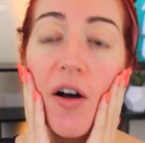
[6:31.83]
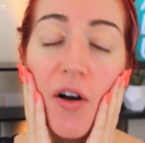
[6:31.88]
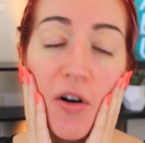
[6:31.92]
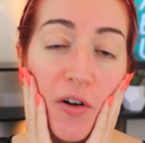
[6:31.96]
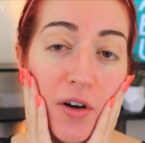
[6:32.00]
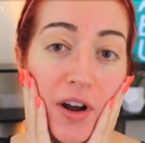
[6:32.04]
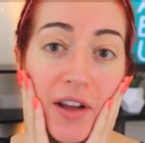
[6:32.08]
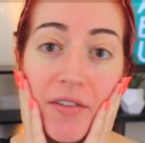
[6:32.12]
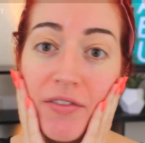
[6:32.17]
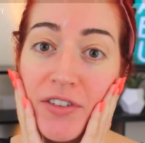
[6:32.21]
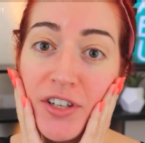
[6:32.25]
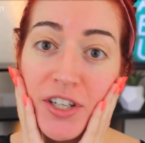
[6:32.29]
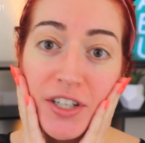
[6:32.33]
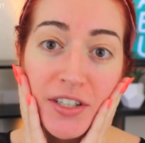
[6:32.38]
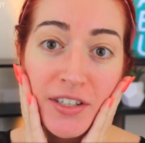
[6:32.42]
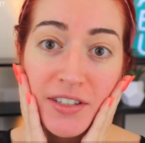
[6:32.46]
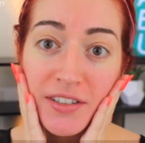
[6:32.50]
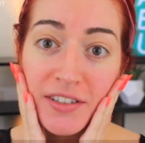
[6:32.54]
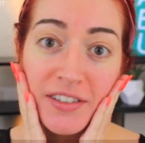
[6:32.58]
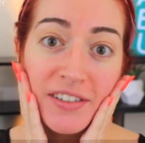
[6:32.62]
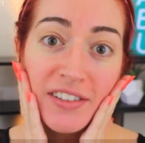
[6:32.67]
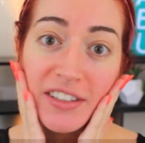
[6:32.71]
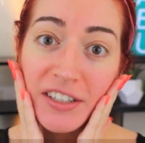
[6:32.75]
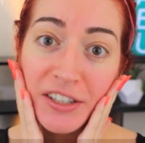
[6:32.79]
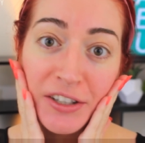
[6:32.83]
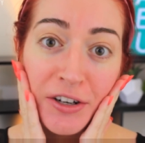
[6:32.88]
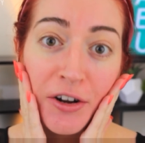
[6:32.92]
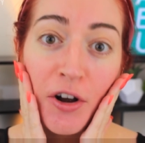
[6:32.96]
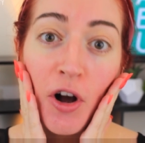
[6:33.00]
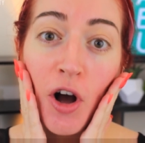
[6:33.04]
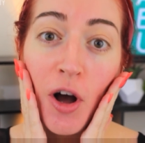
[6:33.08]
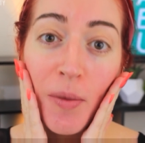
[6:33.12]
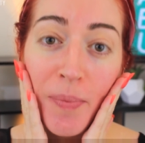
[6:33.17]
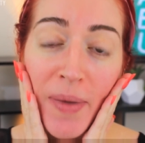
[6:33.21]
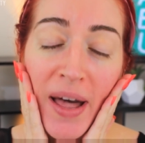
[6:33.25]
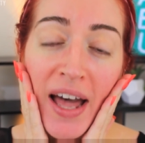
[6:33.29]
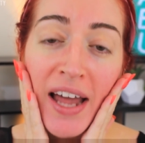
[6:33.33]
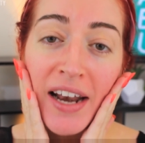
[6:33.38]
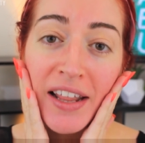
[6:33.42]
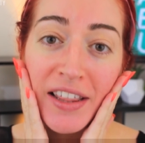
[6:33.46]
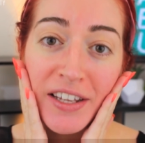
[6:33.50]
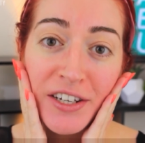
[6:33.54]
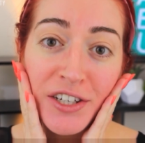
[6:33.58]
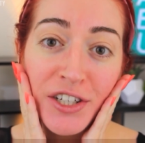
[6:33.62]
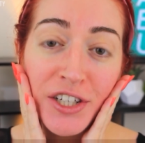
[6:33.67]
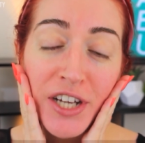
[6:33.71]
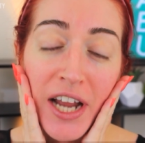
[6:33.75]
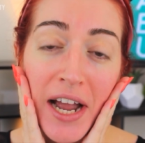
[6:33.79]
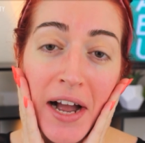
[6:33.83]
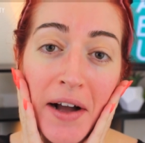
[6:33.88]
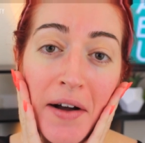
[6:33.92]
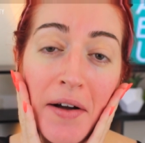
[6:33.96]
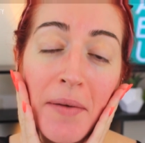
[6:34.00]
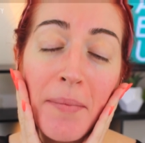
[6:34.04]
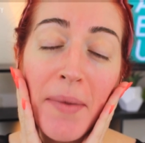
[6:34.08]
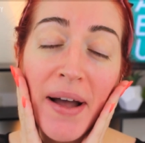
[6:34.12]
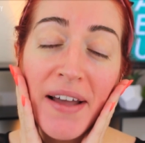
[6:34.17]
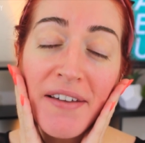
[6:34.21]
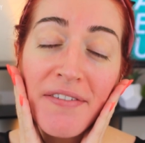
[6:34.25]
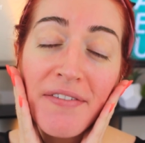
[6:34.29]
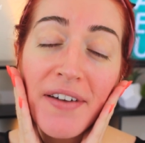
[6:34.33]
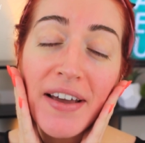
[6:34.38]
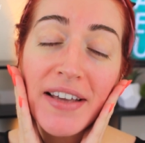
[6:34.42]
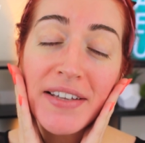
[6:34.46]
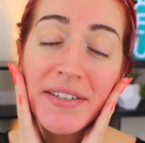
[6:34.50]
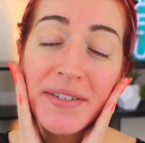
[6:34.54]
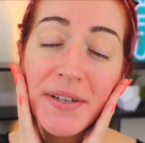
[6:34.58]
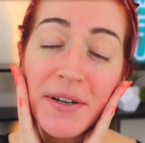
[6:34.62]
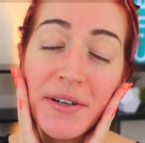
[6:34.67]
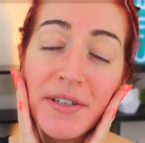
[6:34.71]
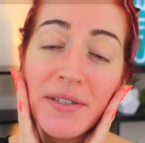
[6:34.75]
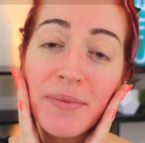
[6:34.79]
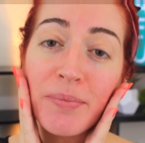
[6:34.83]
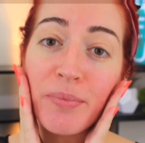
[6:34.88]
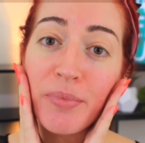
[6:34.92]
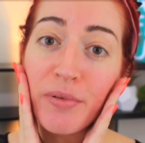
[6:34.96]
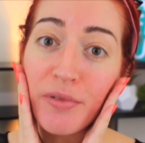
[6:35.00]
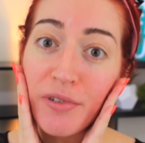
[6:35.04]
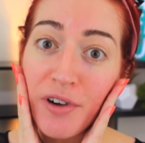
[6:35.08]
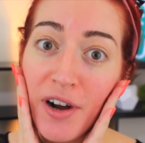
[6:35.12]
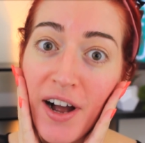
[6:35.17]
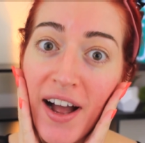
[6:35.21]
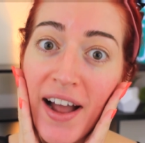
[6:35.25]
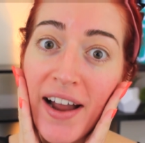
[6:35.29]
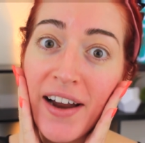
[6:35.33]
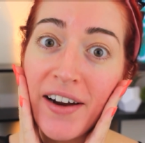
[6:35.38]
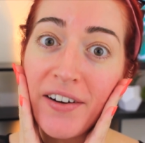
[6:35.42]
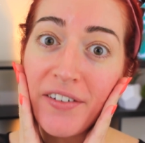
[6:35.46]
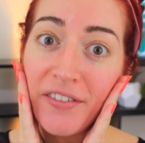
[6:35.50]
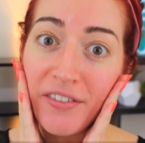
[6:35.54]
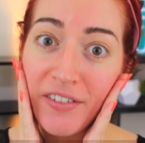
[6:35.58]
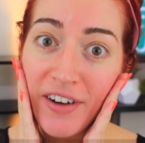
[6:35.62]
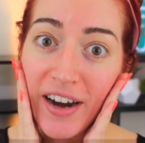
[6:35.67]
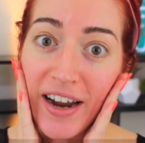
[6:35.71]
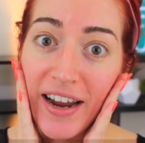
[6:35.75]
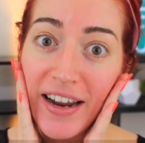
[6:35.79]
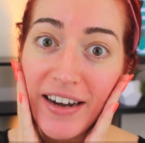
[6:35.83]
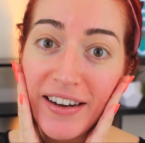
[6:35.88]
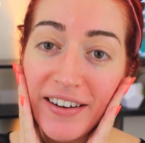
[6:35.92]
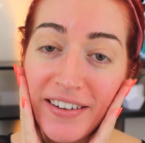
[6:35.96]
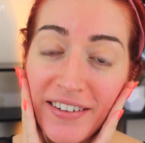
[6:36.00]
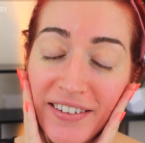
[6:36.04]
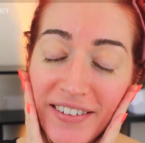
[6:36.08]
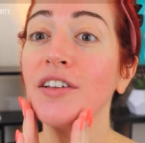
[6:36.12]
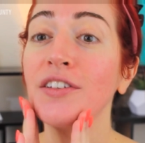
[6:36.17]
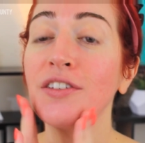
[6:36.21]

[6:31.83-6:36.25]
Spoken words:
or even just hop out of the shower, my face goes bright red.